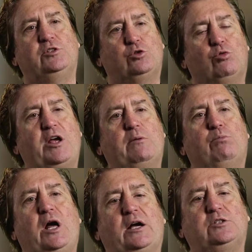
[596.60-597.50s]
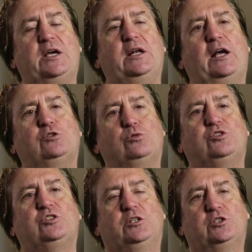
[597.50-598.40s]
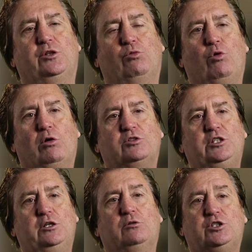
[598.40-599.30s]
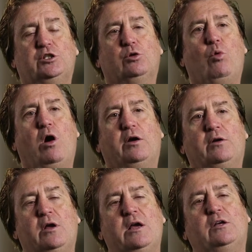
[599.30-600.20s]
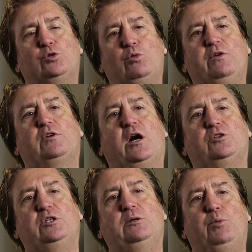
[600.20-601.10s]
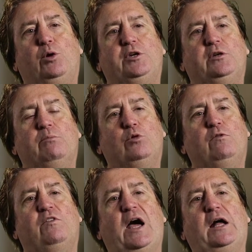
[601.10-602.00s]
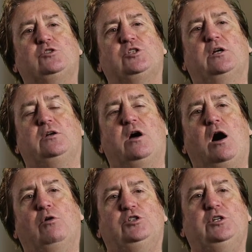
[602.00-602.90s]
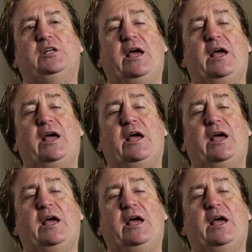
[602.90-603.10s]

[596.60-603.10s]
gray and black data also sits on the wrong tier, tier 1. So we've got the ability to move that technology to